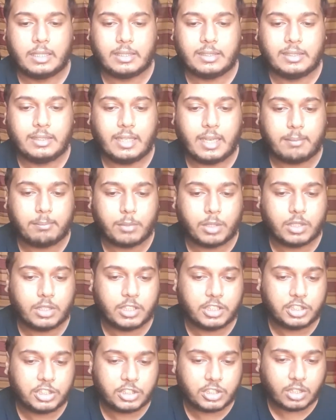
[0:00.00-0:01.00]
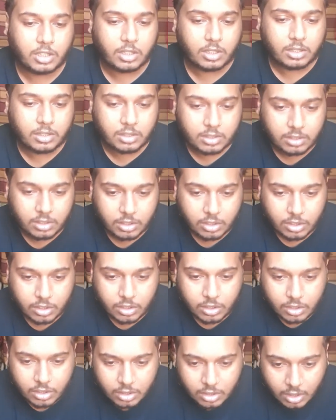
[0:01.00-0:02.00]
Demolition
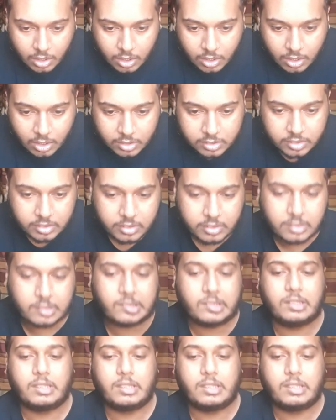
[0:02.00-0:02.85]
Gust.